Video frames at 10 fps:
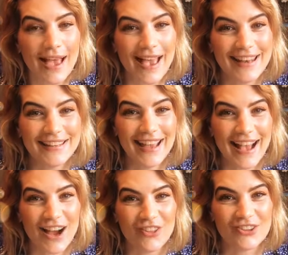
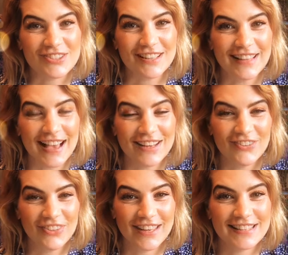Anyhow, there's a lot
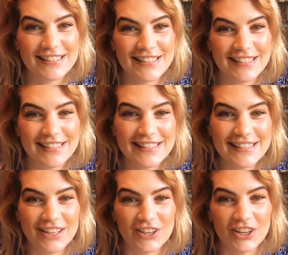of things to
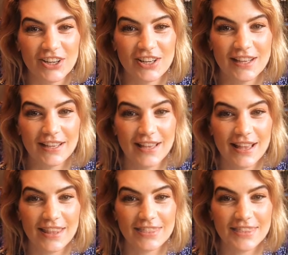consider.
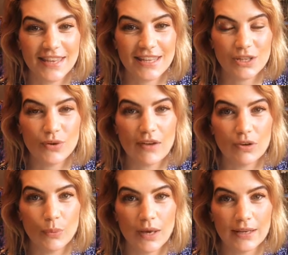Thank you,
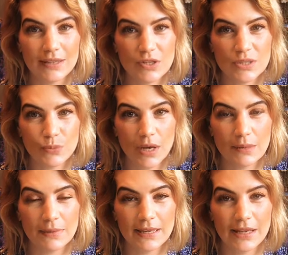everyone. There's
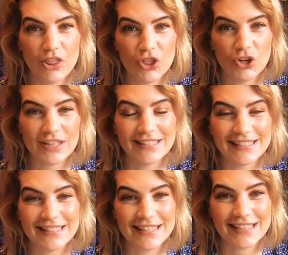one minute and
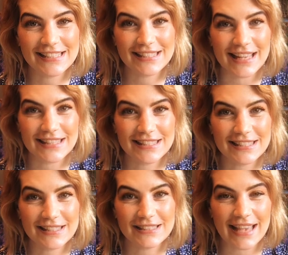36
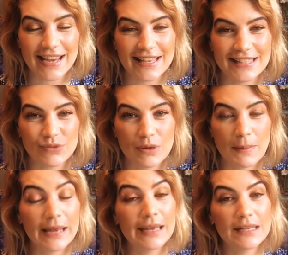seconds
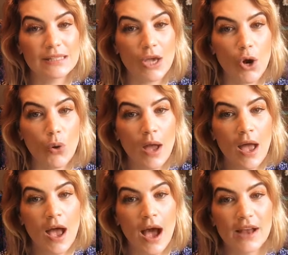remaining, so
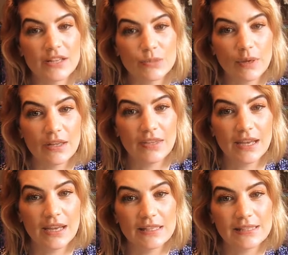I just want
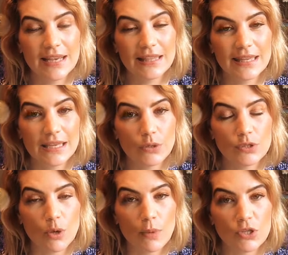to say thank you
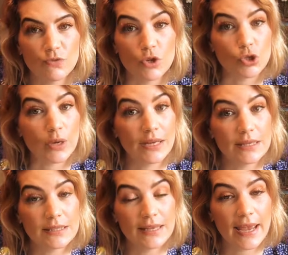so much for joining
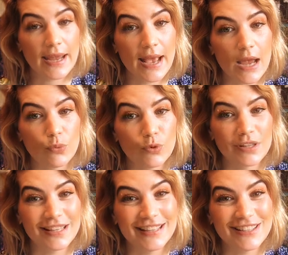today. I
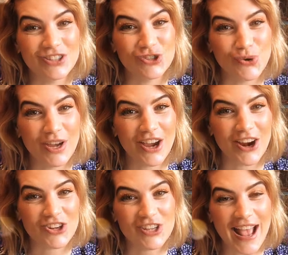really enjoy
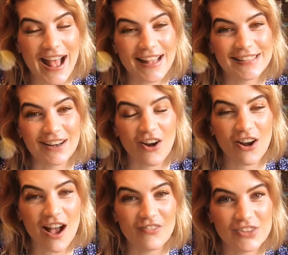our chats and our
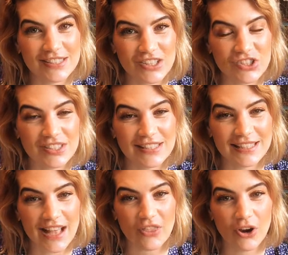conversations
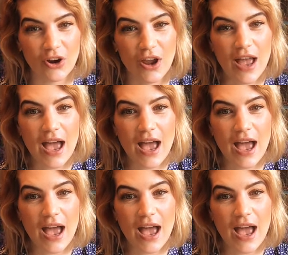together.